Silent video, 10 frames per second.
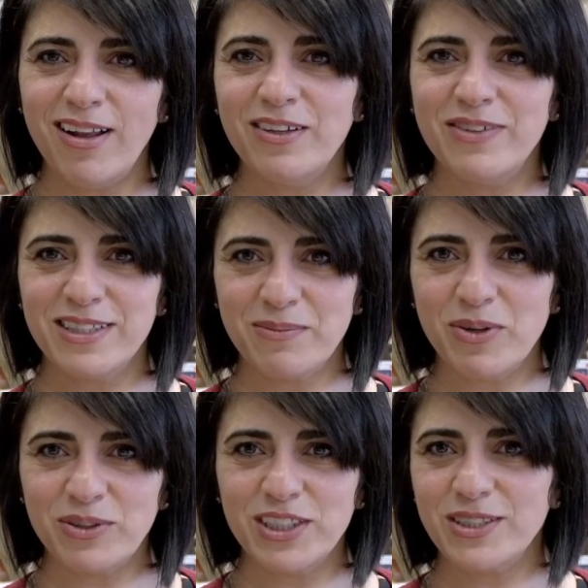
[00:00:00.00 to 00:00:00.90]
all of his
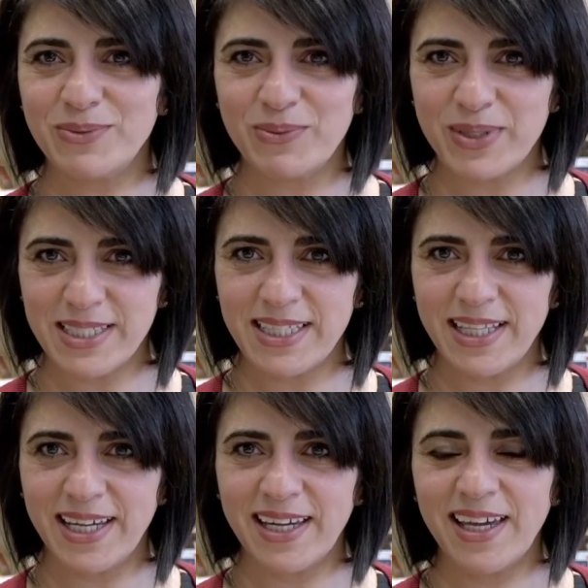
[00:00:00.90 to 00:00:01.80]
emojis were
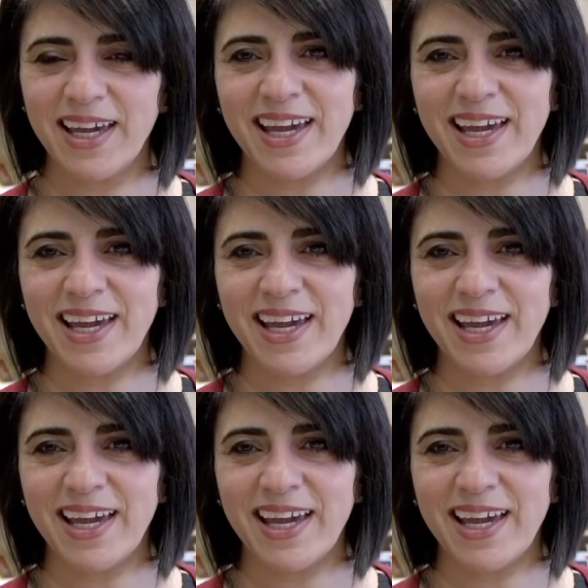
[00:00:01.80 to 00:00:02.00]
whistling.